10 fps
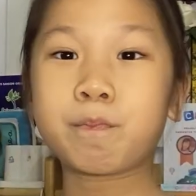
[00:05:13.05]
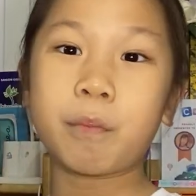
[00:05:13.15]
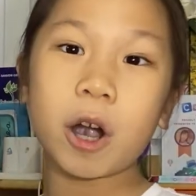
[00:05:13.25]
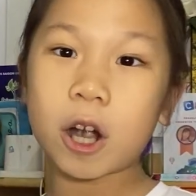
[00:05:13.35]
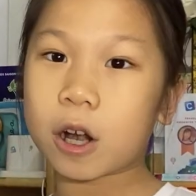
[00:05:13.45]

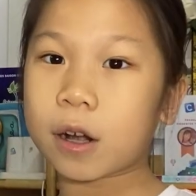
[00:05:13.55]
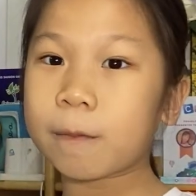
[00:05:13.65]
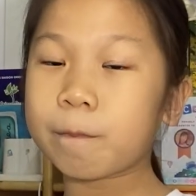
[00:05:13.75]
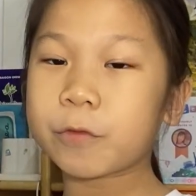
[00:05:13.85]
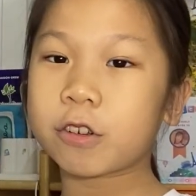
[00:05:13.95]

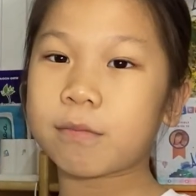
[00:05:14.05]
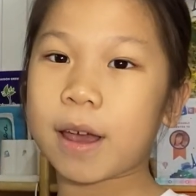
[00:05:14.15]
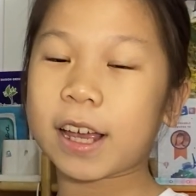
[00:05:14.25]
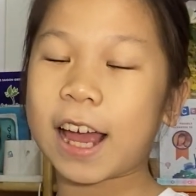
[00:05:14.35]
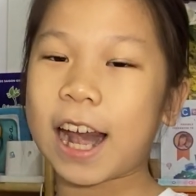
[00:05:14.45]
burn to
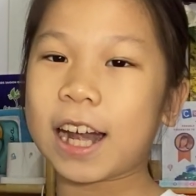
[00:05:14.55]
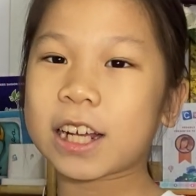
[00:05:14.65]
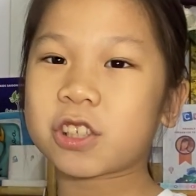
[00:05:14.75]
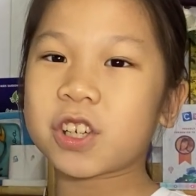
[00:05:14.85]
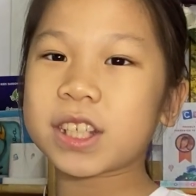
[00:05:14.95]
make
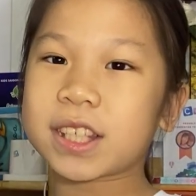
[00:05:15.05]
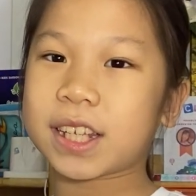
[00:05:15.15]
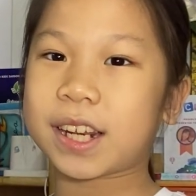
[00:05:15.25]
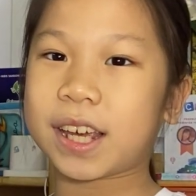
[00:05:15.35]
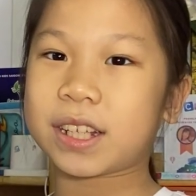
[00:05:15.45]

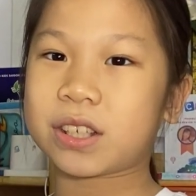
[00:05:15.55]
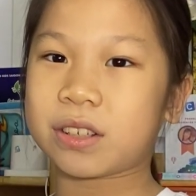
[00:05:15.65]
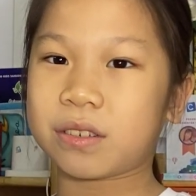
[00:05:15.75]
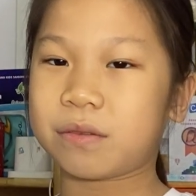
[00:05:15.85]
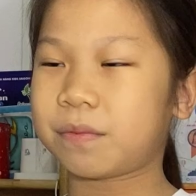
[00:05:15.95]
electricity too.